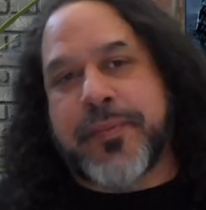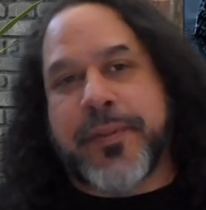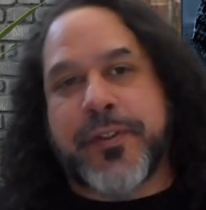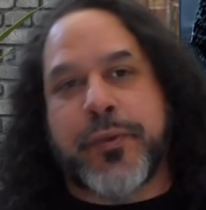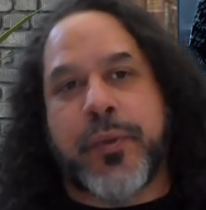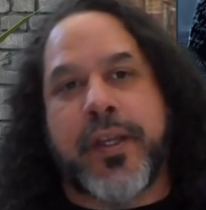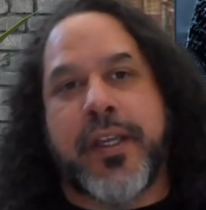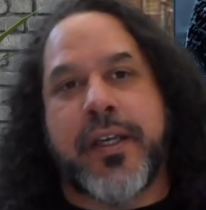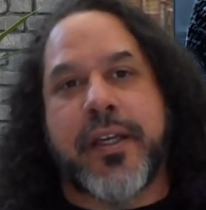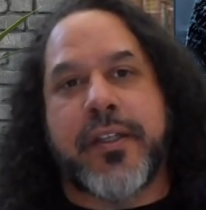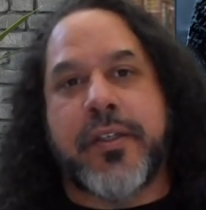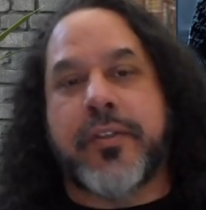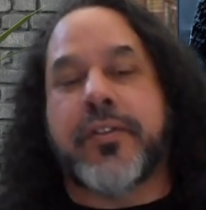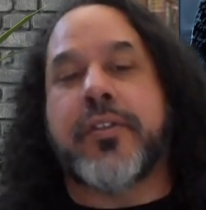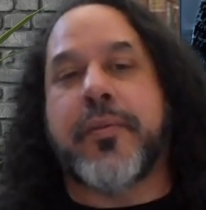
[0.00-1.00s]
between a
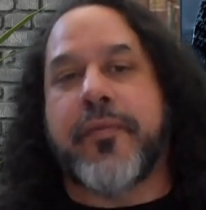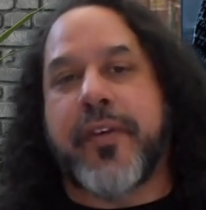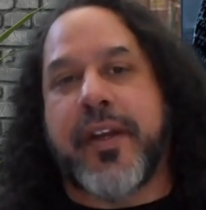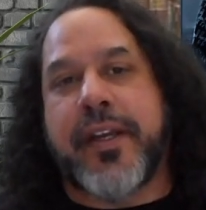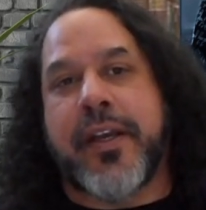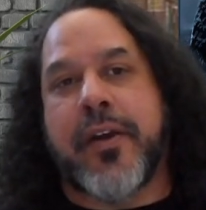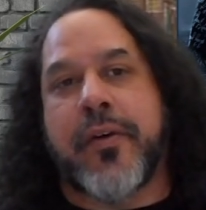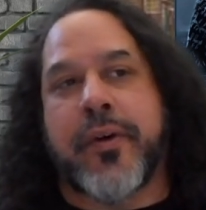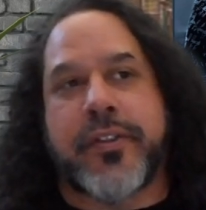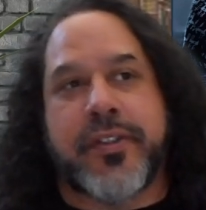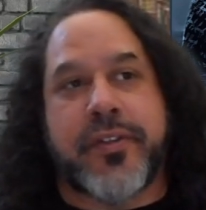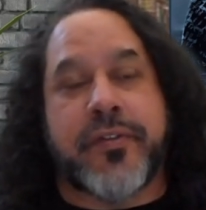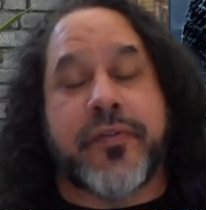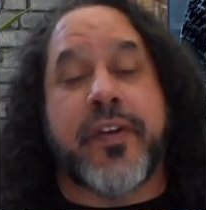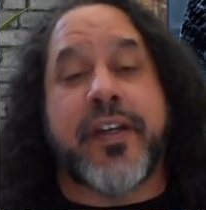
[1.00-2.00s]
YouTube video or
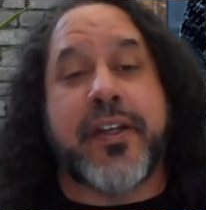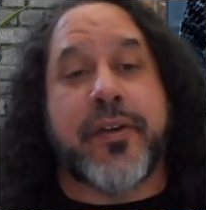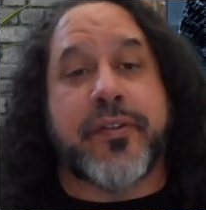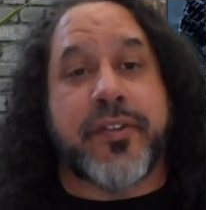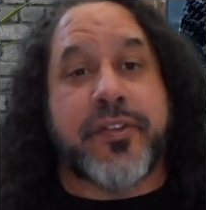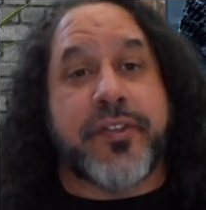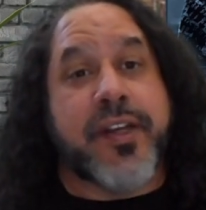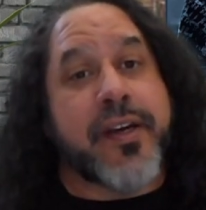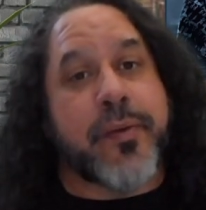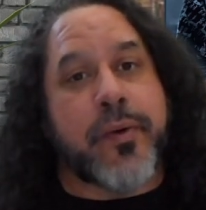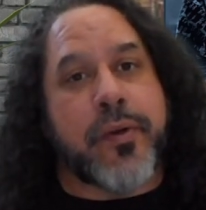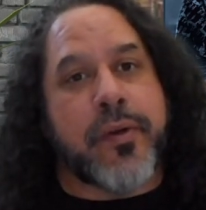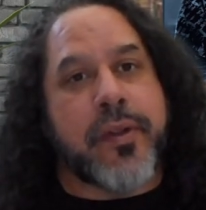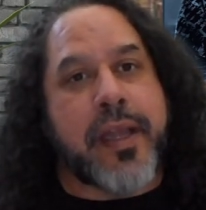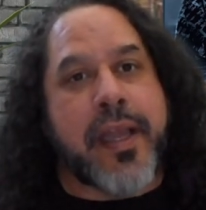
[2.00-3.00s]
just videos in
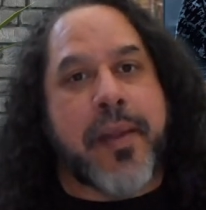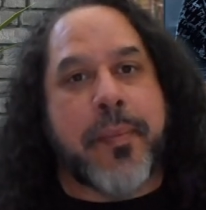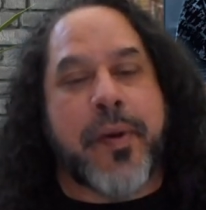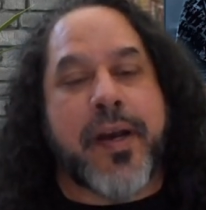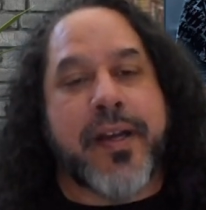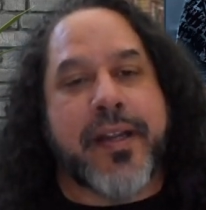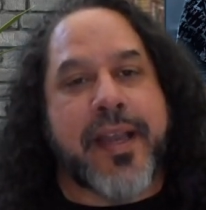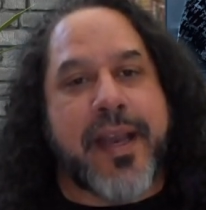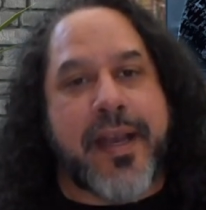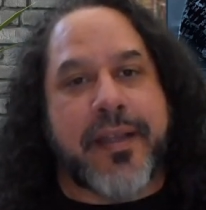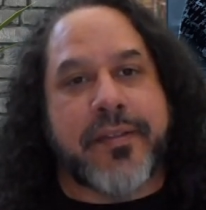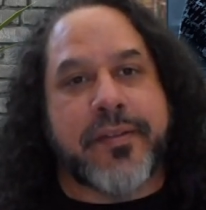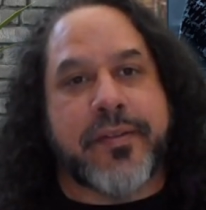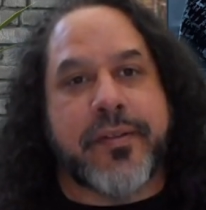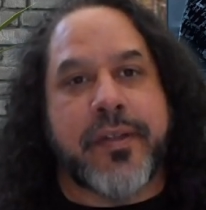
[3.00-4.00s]
general and
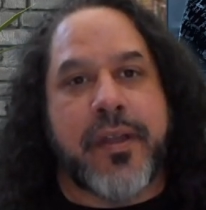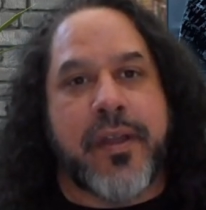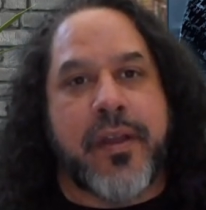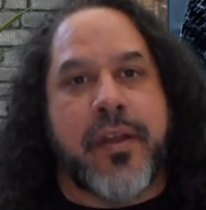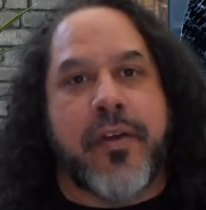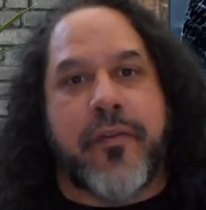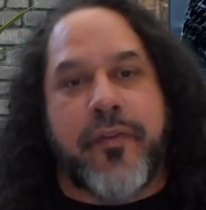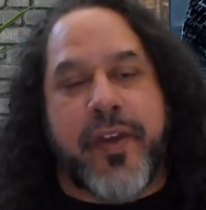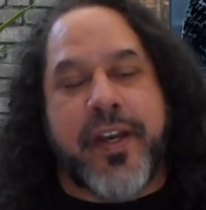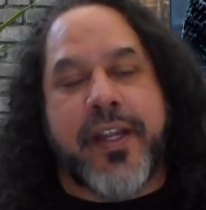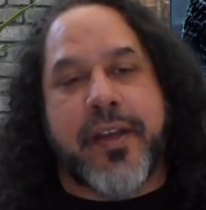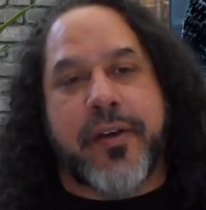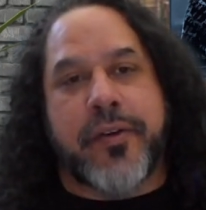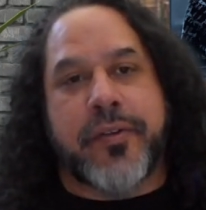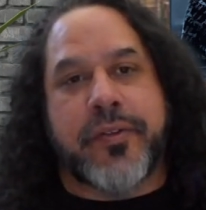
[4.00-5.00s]
podcasts,
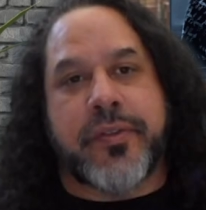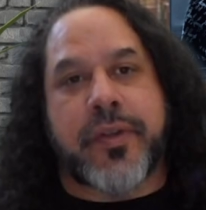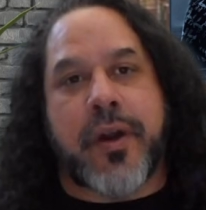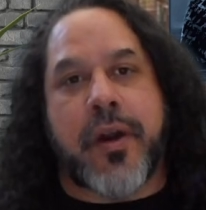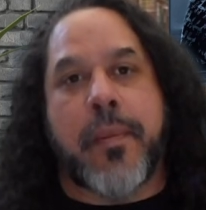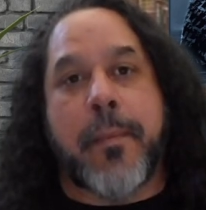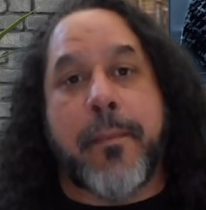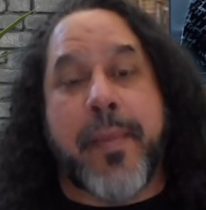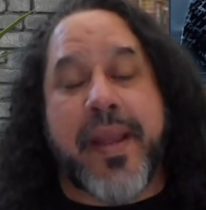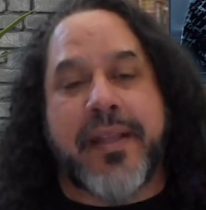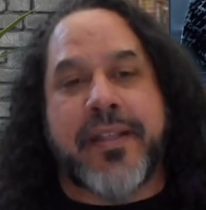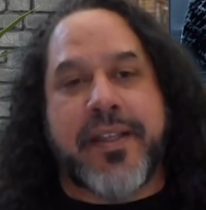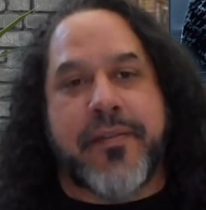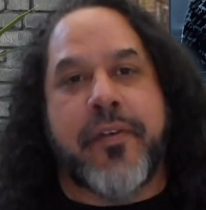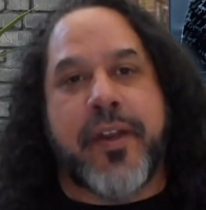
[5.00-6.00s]
videos are
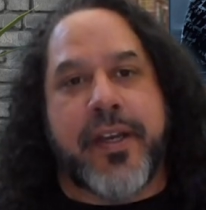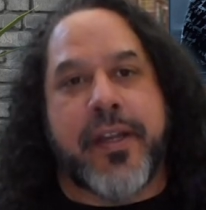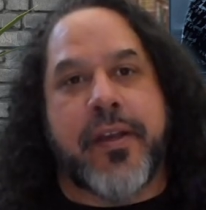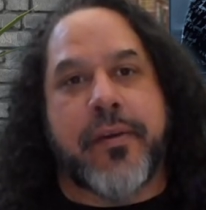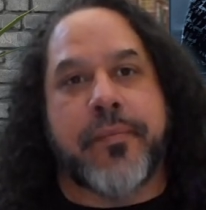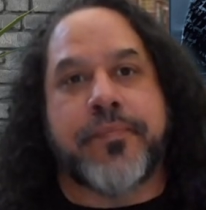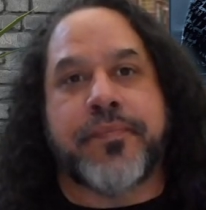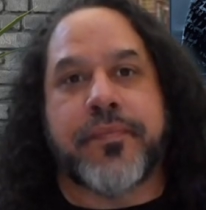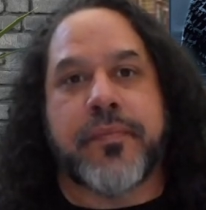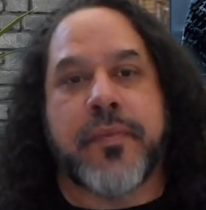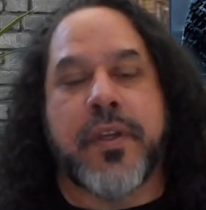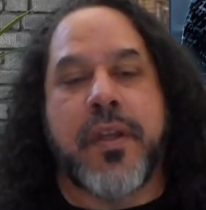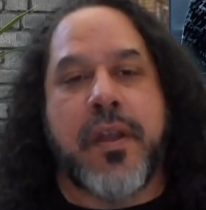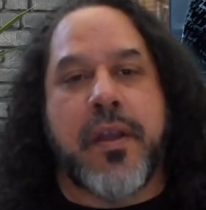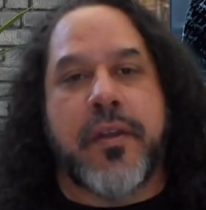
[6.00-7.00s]
mainly video.
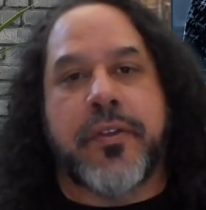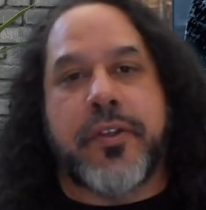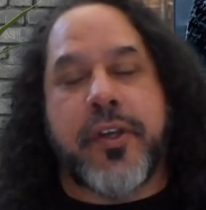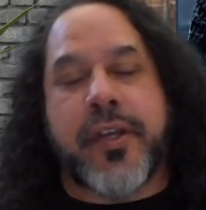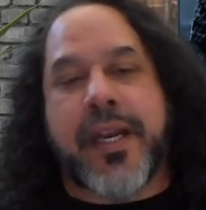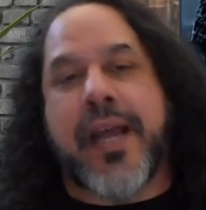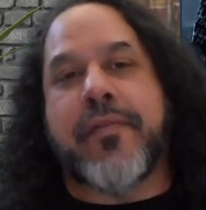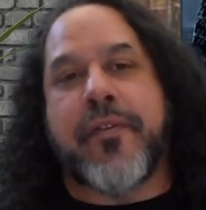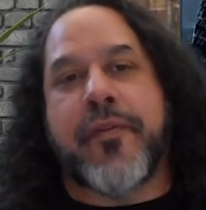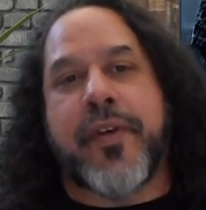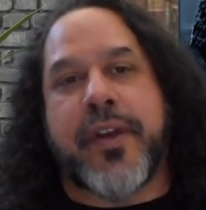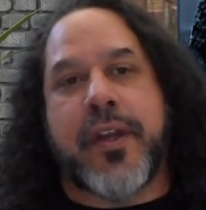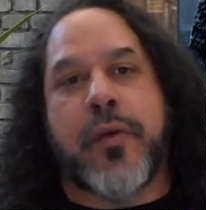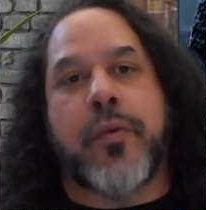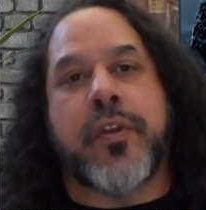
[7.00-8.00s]
You can have a
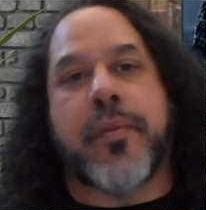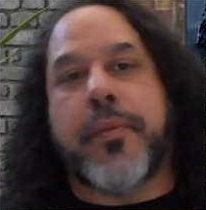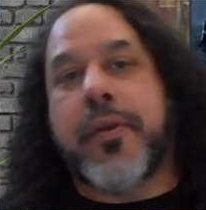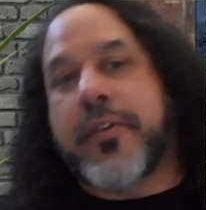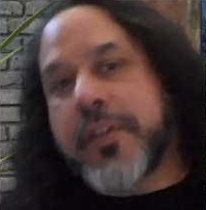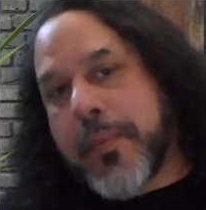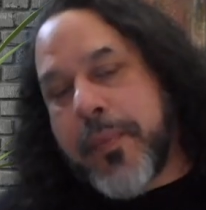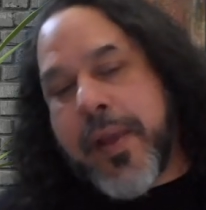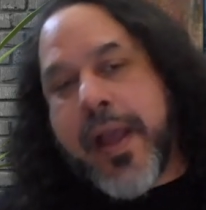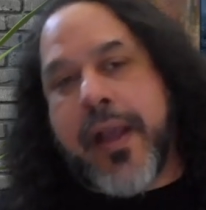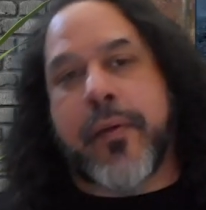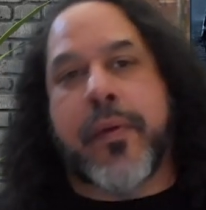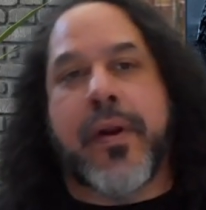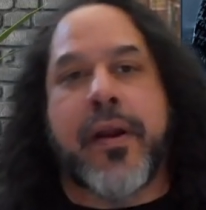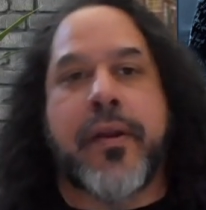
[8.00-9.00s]
video with a music
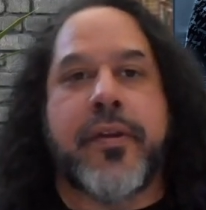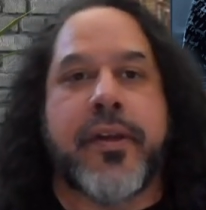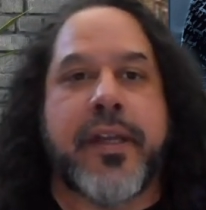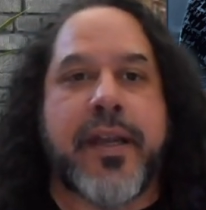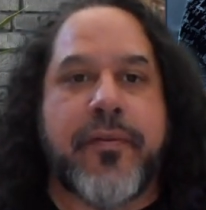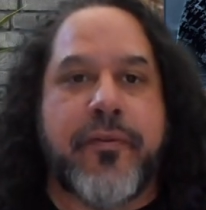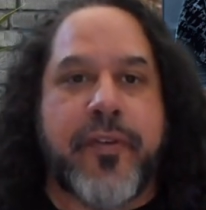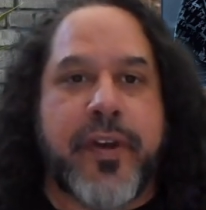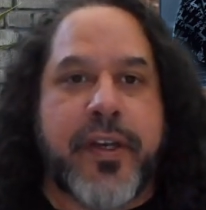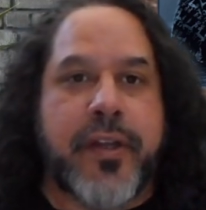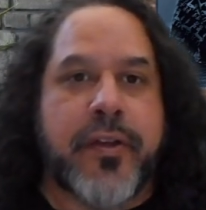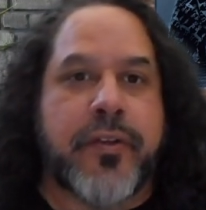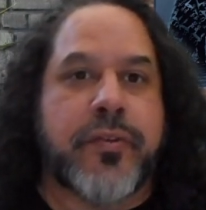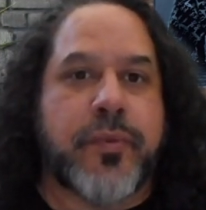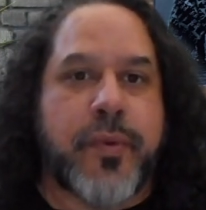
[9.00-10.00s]
background, you can have
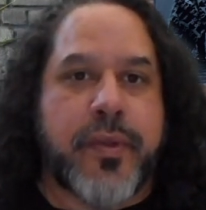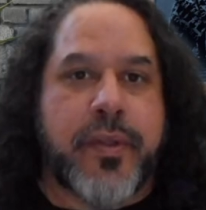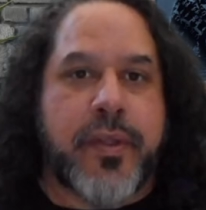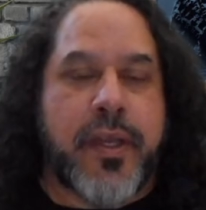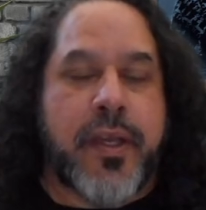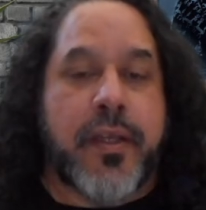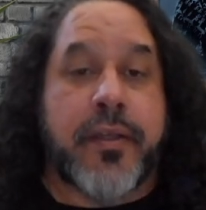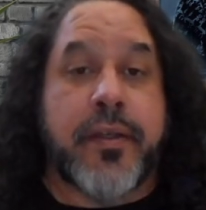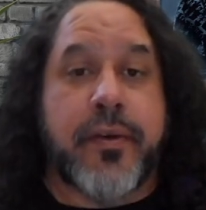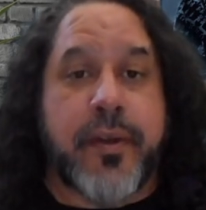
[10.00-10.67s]
videos with a